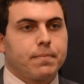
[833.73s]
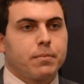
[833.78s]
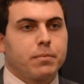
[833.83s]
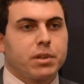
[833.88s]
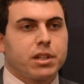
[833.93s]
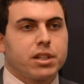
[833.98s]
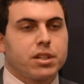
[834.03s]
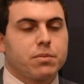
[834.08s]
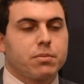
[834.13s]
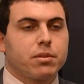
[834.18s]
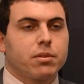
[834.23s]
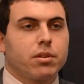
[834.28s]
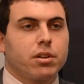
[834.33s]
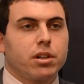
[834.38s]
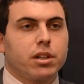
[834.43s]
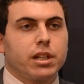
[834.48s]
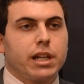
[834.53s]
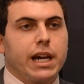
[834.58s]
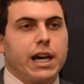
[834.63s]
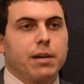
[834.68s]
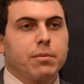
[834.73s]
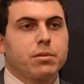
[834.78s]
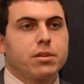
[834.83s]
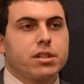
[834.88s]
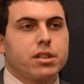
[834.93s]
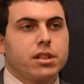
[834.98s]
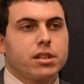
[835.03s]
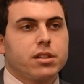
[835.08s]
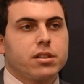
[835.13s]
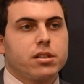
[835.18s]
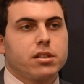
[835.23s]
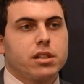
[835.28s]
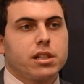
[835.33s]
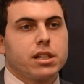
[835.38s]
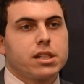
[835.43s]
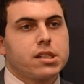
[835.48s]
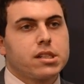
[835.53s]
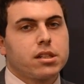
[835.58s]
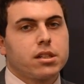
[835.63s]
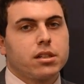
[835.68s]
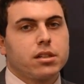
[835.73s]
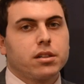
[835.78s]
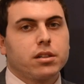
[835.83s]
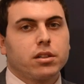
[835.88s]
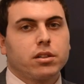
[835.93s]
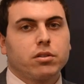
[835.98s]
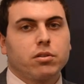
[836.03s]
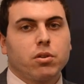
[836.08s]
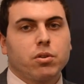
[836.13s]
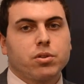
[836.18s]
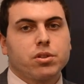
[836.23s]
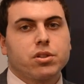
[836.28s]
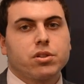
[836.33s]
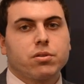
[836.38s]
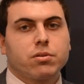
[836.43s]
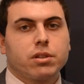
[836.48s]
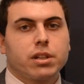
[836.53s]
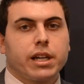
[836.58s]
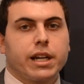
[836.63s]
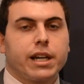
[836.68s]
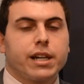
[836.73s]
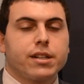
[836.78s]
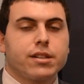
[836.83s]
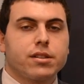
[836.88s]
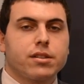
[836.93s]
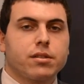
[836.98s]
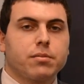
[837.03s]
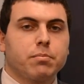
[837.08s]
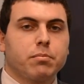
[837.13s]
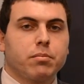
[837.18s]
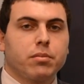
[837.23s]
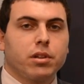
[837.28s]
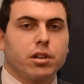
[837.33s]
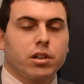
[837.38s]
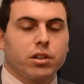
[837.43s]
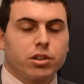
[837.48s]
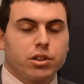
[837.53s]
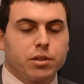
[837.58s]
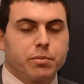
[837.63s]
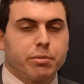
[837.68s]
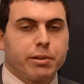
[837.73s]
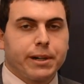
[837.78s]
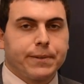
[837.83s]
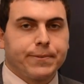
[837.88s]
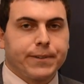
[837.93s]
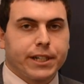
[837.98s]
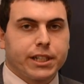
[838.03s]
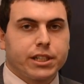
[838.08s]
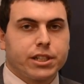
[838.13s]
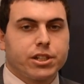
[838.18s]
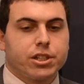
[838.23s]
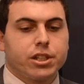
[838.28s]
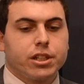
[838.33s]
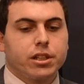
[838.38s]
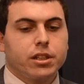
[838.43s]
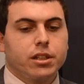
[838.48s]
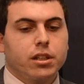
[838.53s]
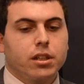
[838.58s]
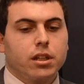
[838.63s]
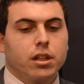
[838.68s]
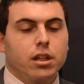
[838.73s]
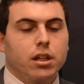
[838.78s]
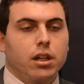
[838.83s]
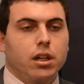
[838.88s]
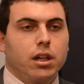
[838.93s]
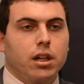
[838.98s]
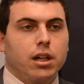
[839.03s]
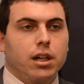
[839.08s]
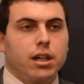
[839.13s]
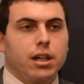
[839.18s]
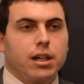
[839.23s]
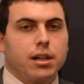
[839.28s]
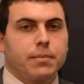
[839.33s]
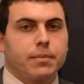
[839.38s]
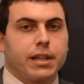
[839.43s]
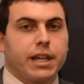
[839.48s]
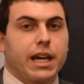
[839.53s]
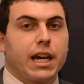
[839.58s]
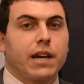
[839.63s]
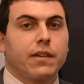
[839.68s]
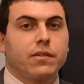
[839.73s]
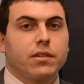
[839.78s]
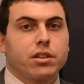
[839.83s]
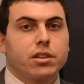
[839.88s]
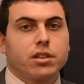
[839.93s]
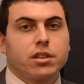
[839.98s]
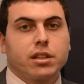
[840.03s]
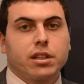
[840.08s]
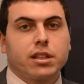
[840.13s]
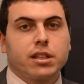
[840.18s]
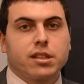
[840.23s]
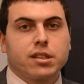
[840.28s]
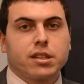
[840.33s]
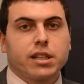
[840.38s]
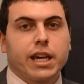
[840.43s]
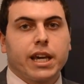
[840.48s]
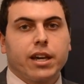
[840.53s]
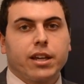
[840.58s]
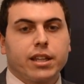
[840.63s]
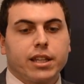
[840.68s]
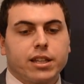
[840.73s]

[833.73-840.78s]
because we thought Albertsons is a grocery store that has good brand recognition. They have the scale